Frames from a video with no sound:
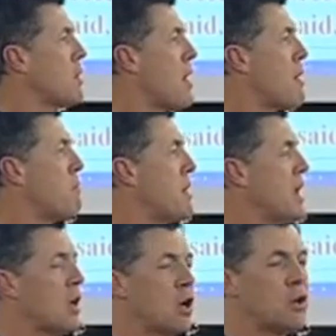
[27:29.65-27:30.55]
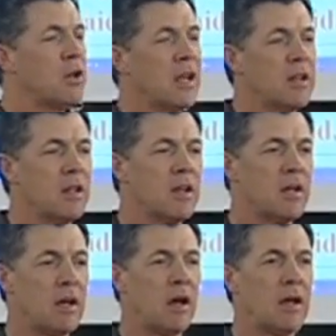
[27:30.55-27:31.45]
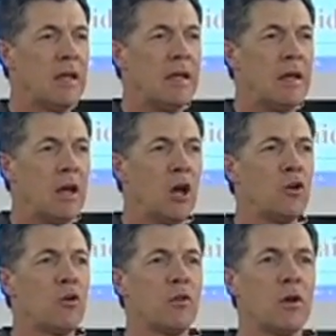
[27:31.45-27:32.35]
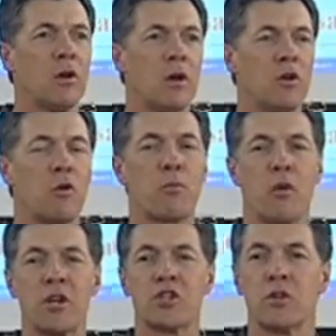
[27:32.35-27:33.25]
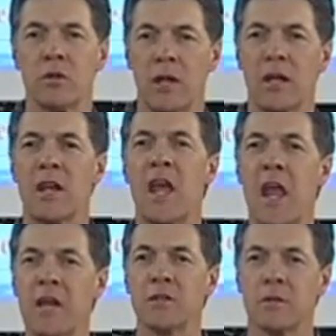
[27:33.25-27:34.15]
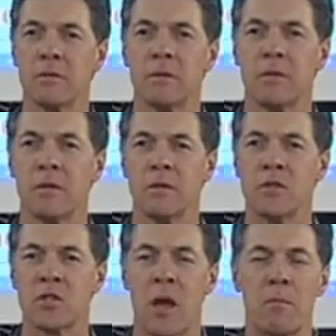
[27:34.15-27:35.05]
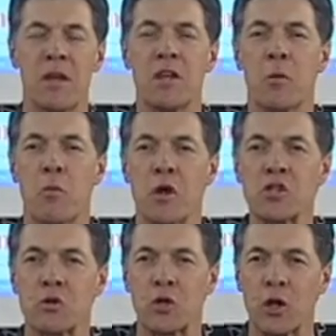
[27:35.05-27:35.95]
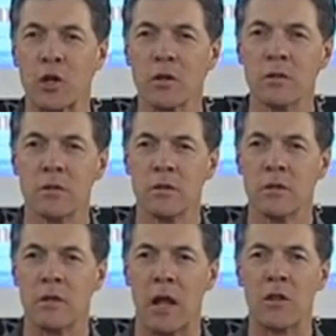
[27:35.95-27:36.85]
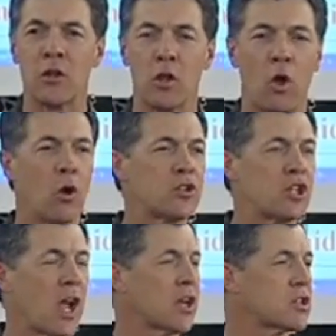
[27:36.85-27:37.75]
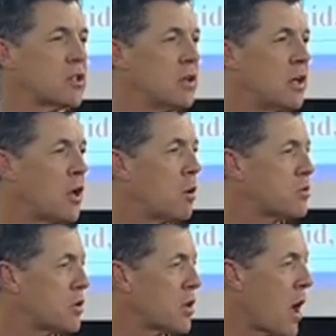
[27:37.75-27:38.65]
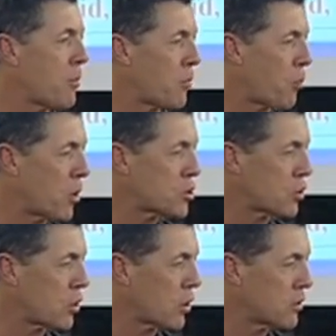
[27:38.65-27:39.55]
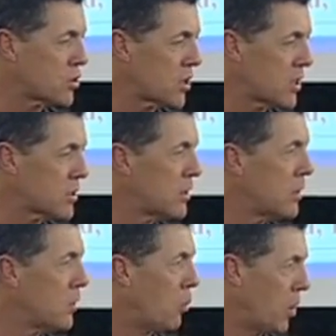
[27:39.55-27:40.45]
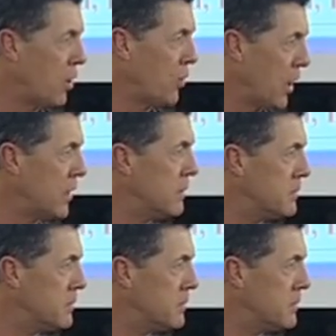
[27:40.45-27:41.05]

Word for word: about being un, in, uh, under, the, under pressure and in heat. It's like being in the pressure cooker. And then the Lord checks and opens the top of the pressure cooker and says, Well done.